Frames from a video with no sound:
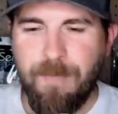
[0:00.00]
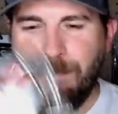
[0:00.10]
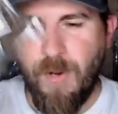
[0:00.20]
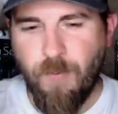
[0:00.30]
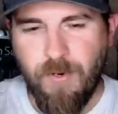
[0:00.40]

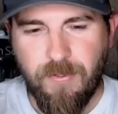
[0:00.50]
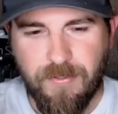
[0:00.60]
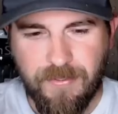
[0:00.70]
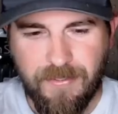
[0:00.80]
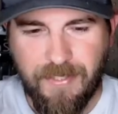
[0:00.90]
Boa.
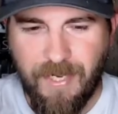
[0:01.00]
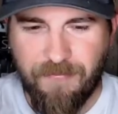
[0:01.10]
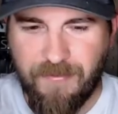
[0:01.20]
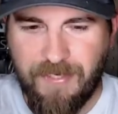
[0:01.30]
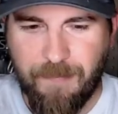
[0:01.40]
I
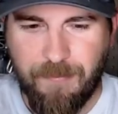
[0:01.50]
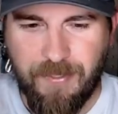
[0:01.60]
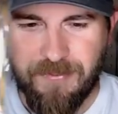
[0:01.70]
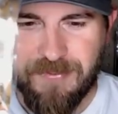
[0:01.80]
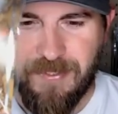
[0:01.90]
think I
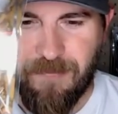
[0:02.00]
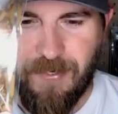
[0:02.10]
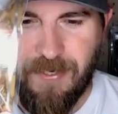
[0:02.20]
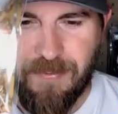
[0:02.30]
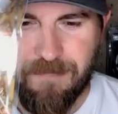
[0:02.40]
pronounced that
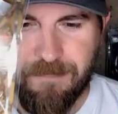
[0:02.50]
right.